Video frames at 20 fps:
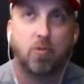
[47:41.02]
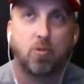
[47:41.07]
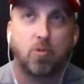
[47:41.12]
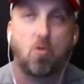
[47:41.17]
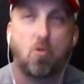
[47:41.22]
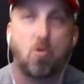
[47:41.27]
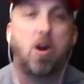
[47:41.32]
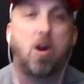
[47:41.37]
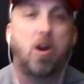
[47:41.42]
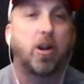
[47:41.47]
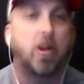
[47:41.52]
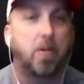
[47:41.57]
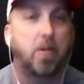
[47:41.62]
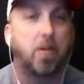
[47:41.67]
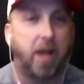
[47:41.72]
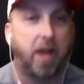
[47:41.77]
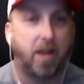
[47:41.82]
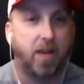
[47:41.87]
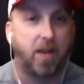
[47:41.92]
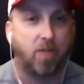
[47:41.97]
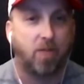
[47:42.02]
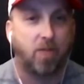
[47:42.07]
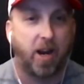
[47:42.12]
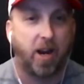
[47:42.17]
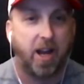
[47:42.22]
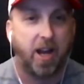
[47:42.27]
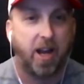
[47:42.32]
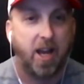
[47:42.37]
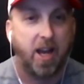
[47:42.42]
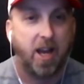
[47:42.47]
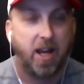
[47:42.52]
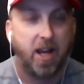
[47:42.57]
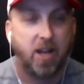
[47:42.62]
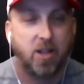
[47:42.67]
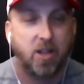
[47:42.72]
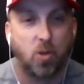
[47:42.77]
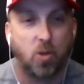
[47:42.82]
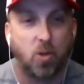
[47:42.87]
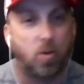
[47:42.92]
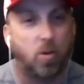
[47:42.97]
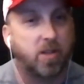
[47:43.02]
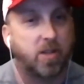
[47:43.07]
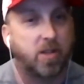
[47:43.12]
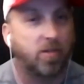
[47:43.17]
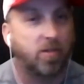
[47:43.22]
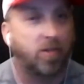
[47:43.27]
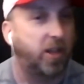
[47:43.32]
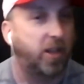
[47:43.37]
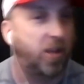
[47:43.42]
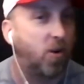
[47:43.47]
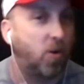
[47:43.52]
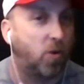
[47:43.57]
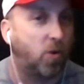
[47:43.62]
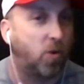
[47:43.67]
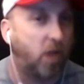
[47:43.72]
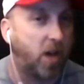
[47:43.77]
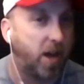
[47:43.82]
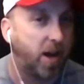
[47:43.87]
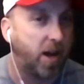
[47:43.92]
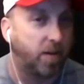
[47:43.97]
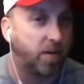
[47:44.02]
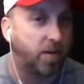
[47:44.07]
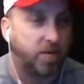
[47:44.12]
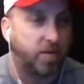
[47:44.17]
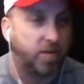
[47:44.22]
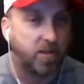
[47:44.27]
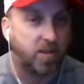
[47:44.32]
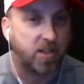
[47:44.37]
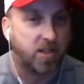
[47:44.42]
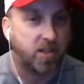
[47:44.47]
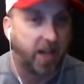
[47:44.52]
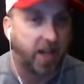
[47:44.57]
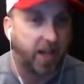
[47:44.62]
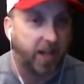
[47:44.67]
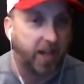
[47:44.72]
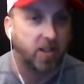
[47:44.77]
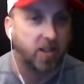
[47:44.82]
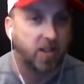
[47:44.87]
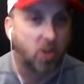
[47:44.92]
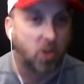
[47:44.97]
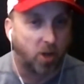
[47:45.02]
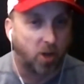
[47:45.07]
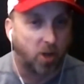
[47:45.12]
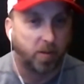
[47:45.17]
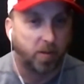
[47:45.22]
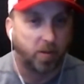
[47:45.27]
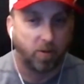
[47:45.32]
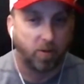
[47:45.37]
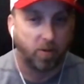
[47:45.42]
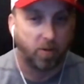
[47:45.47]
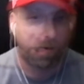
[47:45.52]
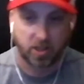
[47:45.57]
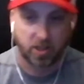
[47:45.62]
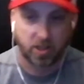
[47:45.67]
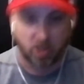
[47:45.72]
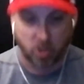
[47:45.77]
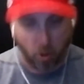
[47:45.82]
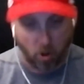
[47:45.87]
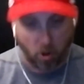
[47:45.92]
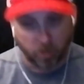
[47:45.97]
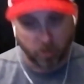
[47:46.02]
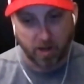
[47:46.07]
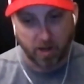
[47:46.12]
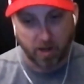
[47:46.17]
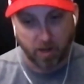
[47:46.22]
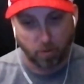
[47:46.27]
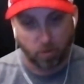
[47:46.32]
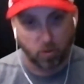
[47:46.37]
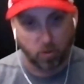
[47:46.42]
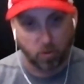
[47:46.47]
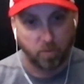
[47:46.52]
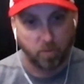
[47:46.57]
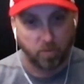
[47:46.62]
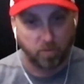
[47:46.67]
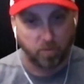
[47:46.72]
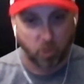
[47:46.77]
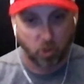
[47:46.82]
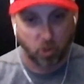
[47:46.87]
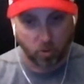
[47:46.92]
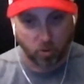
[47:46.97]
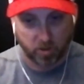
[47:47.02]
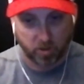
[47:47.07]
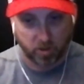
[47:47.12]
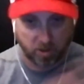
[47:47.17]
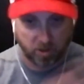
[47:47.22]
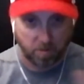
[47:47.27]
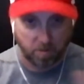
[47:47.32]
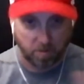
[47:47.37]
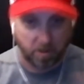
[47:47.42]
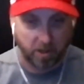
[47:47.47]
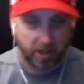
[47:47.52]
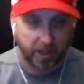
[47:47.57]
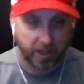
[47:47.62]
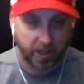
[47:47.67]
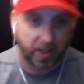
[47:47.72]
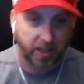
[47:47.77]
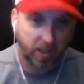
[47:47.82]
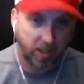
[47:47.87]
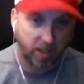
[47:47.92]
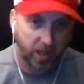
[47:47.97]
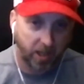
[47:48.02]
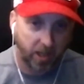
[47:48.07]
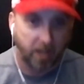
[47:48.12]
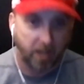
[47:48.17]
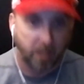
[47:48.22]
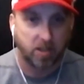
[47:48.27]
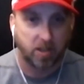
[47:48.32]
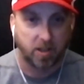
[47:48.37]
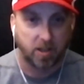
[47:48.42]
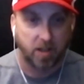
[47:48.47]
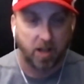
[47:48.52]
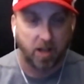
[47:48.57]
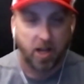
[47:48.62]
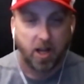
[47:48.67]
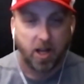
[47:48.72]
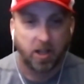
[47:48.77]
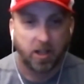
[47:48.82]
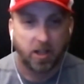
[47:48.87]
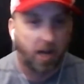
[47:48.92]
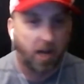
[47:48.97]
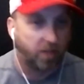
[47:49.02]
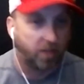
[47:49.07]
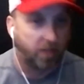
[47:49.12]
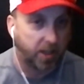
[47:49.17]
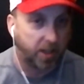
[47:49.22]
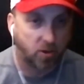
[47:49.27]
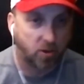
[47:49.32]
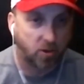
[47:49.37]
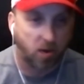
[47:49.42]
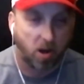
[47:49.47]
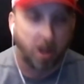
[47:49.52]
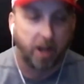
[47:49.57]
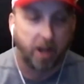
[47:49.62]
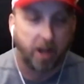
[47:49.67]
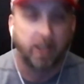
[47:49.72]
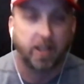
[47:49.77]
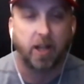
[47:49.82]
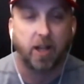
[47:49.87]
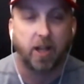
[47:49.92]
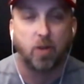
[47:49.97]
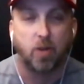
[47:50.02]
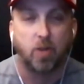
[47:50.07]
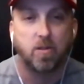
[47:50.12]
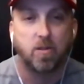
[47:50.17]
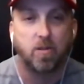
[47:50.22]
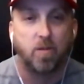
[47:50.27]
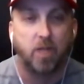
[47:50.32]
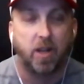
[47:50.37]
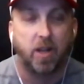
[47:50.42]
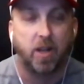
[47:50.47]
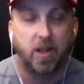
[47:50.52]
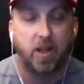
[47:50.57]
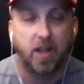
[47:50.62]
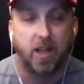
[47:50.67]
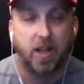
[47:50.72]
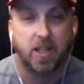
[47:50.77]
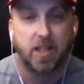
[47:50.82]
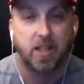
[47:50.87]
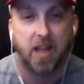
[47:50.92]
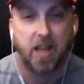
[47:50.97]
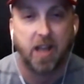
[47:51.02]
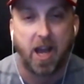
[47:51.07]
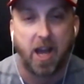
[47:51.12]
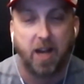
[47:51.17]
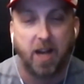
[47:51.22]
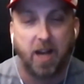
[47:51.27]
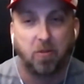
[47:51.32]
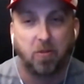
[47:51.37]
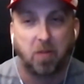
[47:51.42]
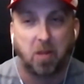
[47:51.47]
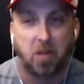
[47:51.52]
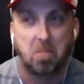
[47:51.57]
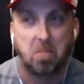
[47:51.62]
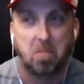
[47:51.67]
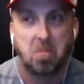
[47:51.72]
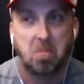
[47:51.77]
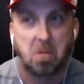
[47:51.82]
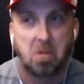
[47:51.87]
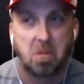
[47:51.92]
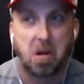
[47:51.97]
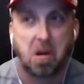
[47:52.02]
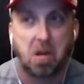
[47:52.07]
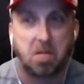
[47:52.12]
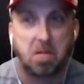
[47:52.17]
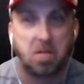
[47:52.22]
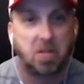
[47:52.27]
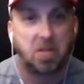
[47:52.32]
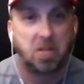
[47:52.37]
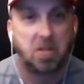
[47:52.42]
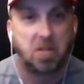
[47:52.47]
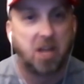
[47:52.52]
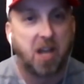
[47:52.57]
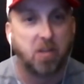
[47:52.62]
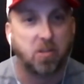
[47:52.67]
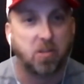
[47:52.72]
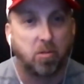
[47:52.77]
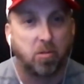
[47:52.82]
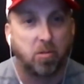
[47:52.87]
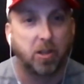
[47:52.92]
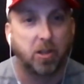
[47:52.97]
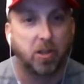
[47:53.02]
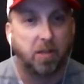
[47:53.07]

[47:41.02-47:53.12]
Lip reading: band, right? So there wasn't really a whole lot of singing the song, but it was songs that were certain melodies and things, and a lot of electronic that goes into that. And it was like, wow, these guys are pretty